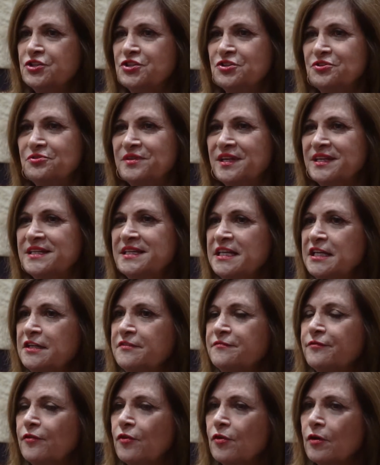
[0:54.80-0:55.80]
to the need
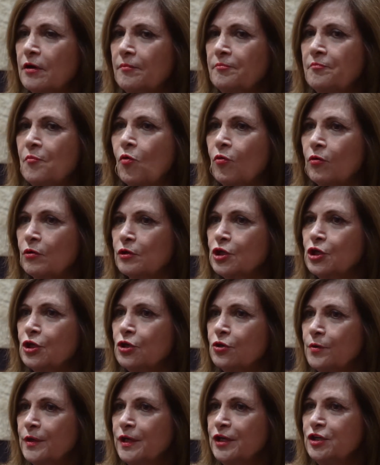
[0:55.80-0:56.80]
for moral
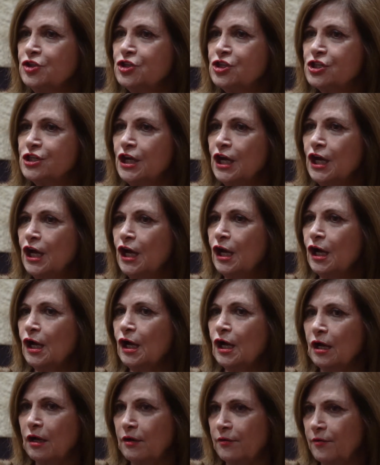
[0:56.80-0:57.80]
courage
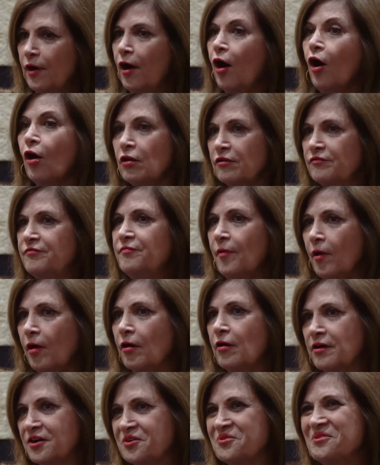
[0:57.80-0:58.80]
uh, all of
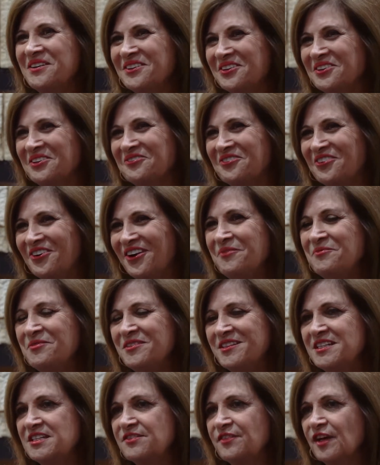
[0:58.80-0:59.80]
are critical for
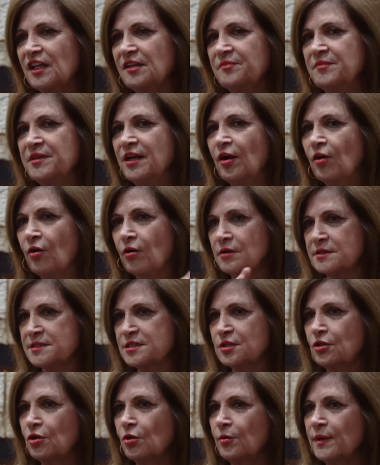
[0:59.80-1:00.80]
empathy development are
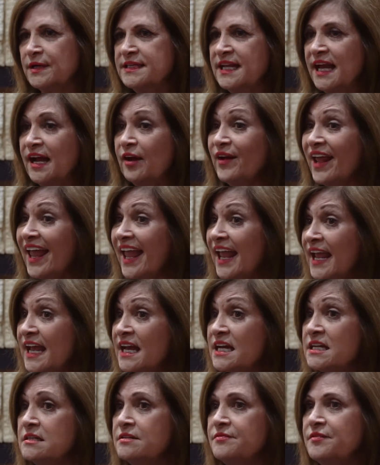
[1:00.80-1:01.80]
also going down
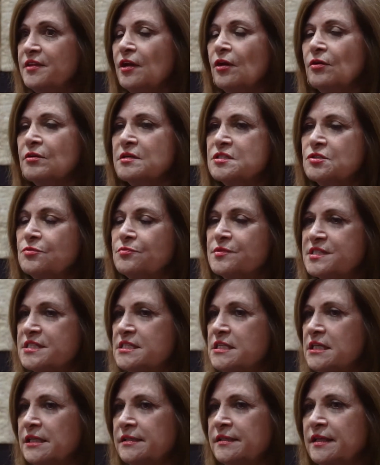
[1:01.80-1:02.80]
and the also we're
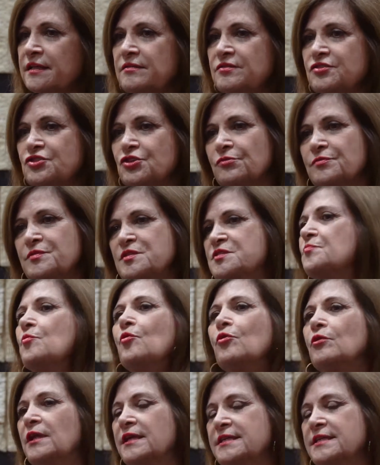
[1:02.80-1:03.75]
seeing that children's moral